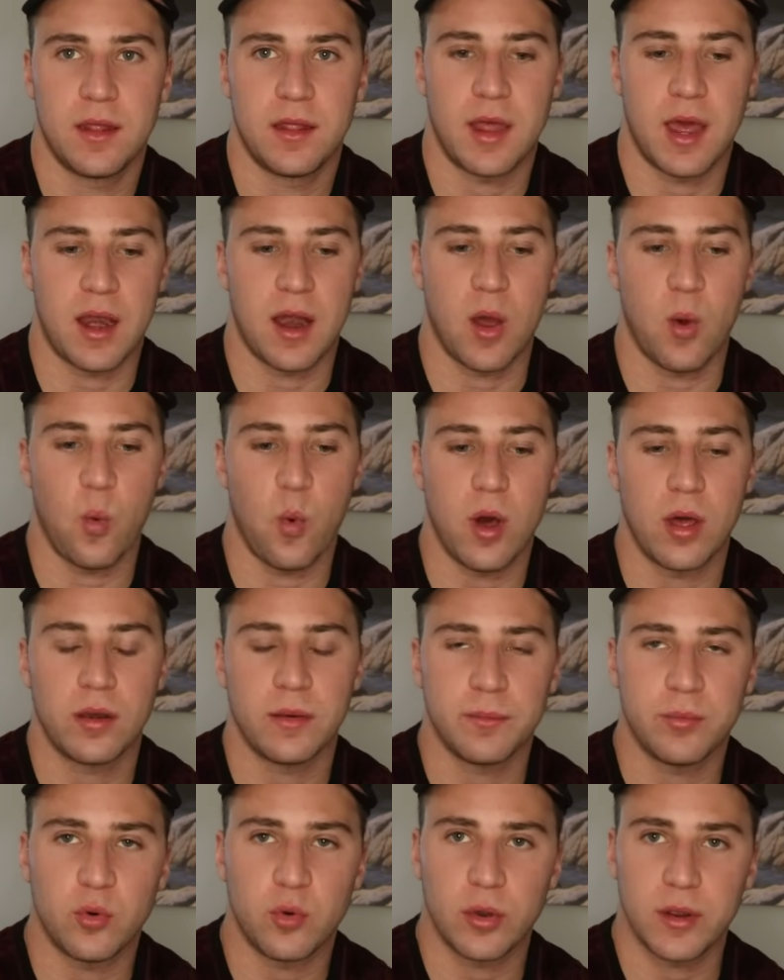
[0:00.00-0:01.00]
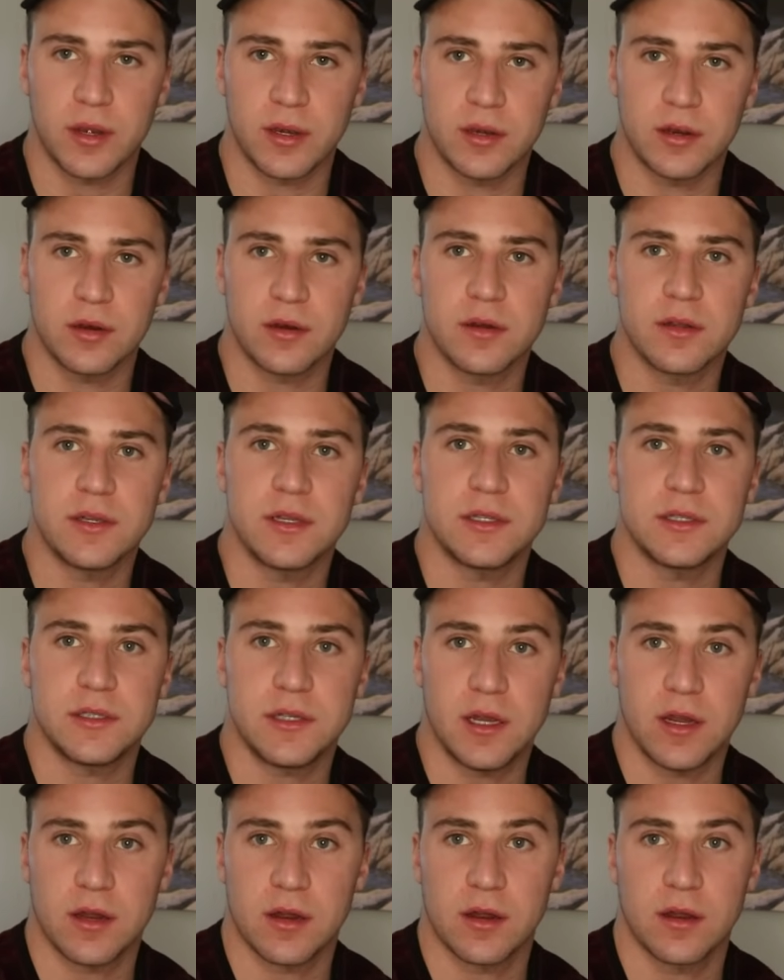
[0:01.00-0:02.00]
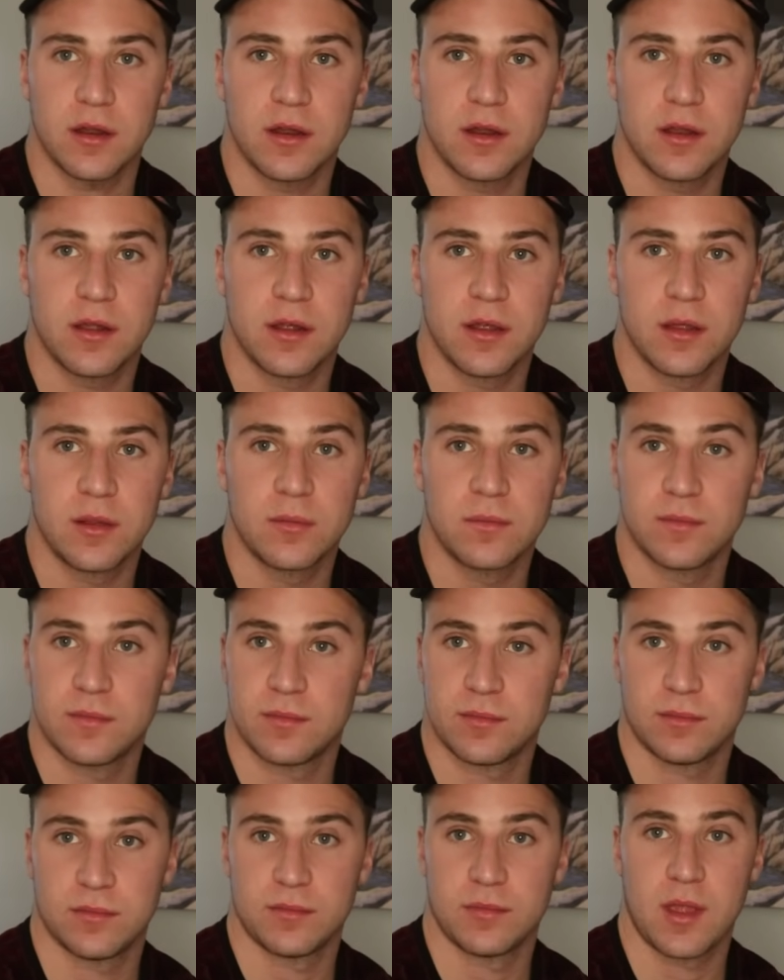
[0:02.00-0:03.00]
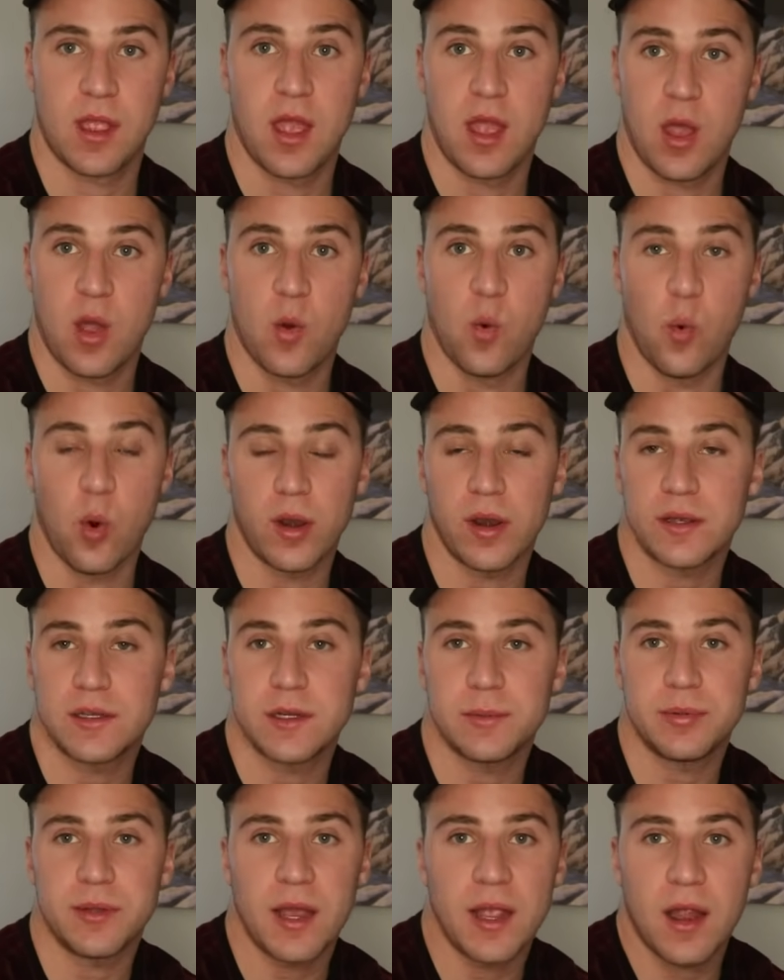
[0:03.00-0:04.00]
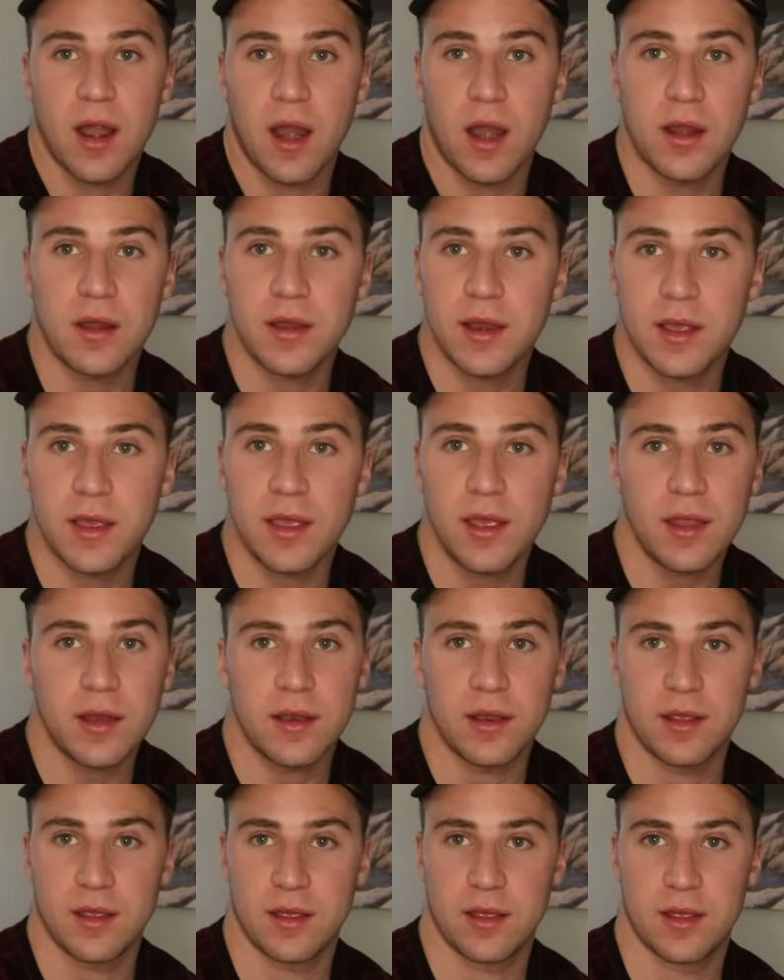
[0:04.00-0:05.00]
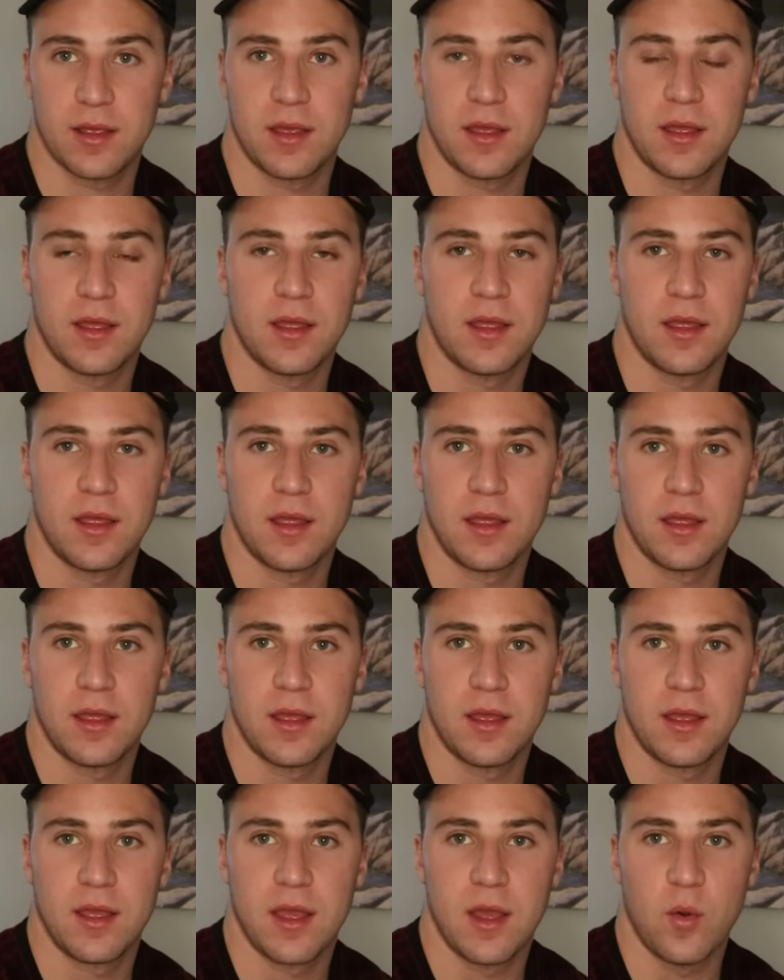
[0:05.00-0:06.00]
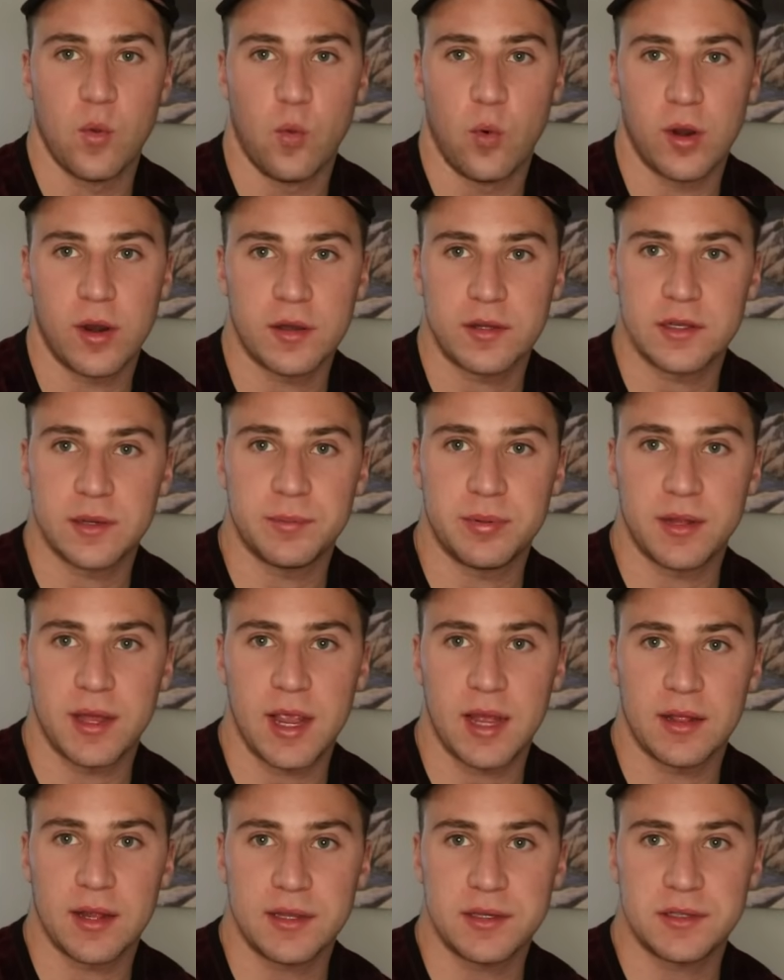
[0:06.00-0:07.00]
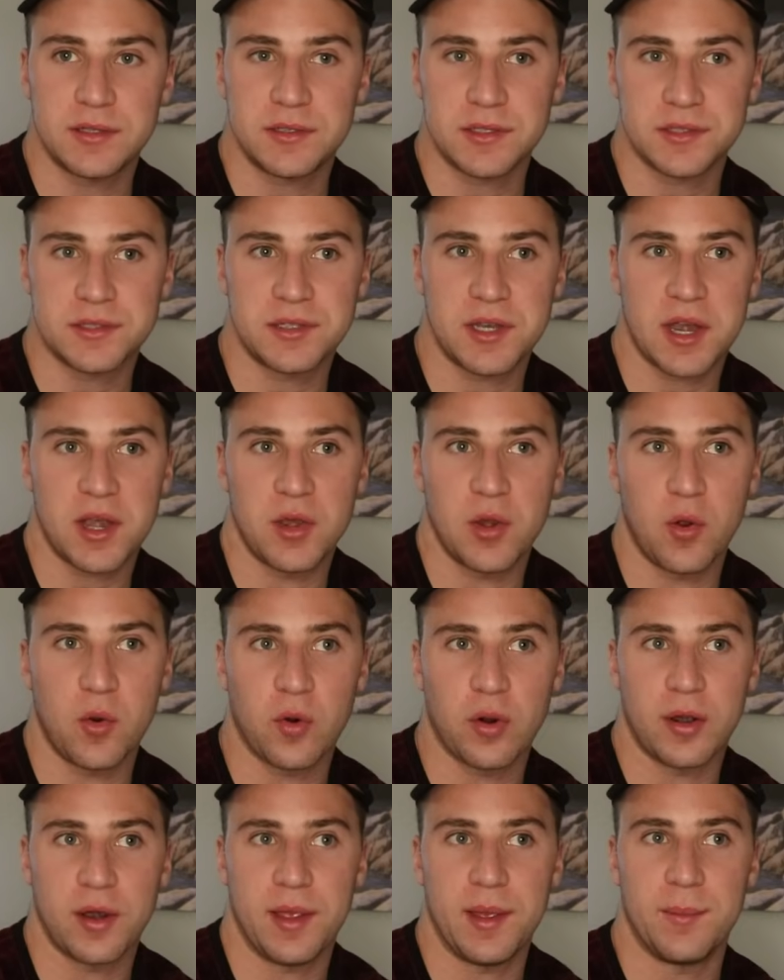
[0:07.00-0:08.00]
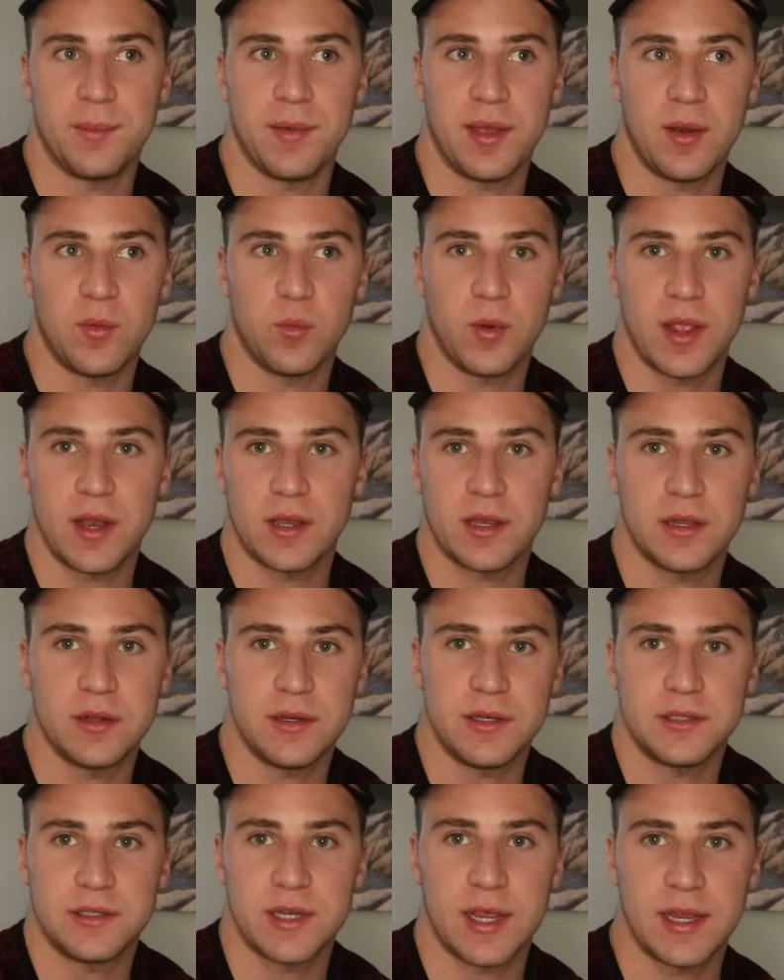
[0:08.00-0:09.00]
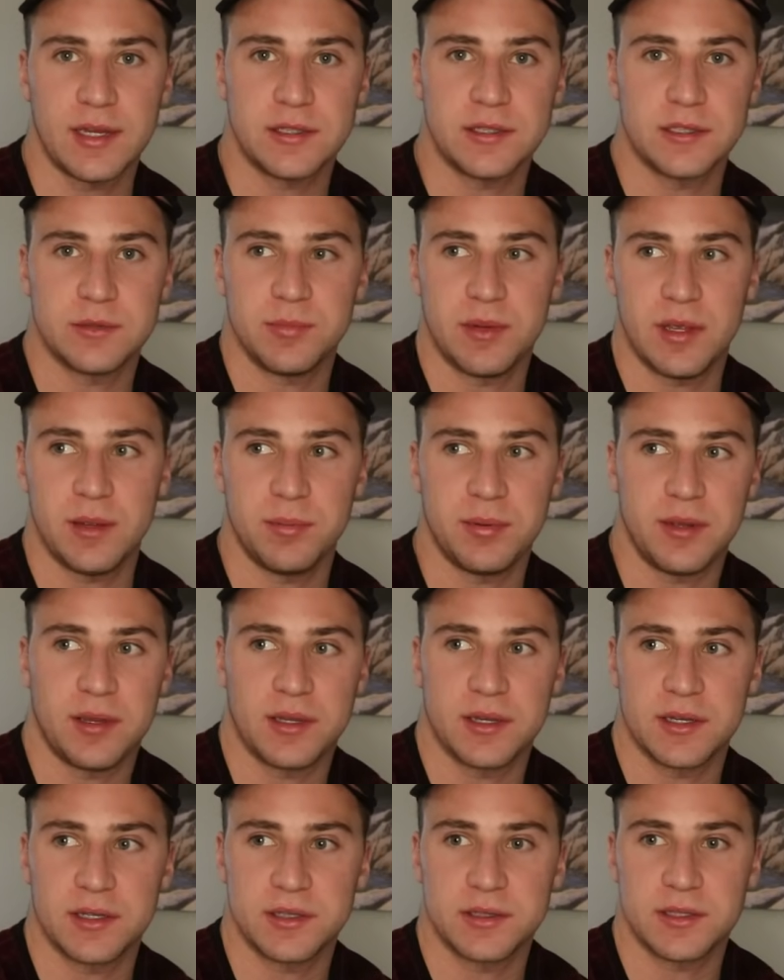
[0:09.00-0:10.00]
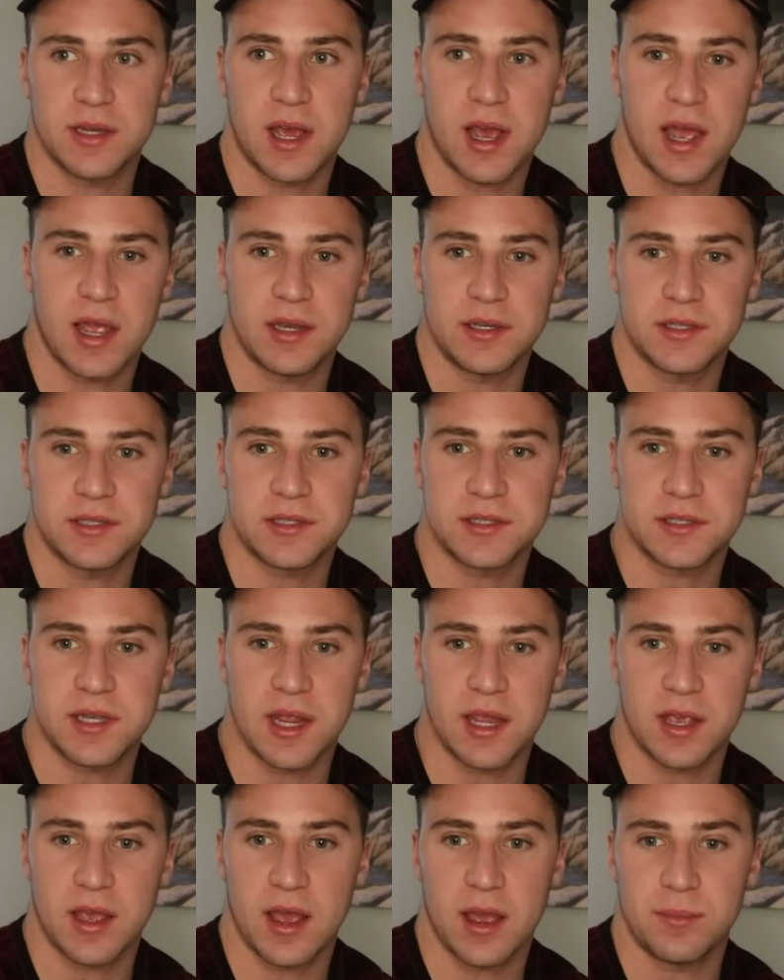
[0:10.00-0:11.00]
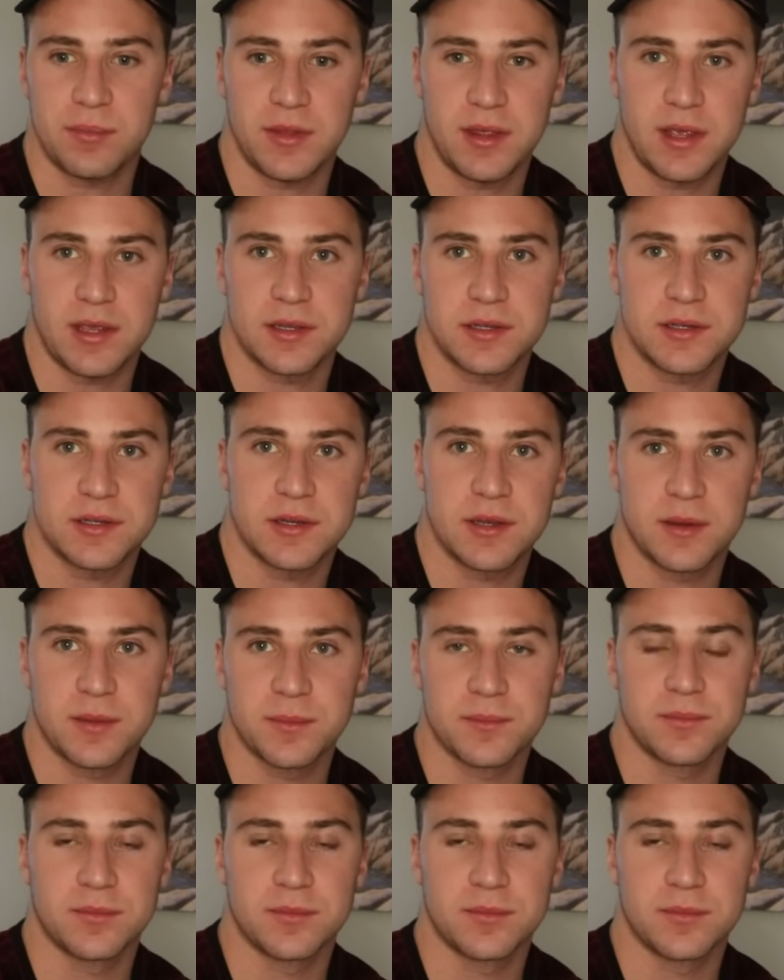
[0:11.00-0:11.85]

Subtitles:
that at one point during this year wanted to play hard to get. Wanted to play, let's just ignore him and wait till he chases me because I just think I'm this.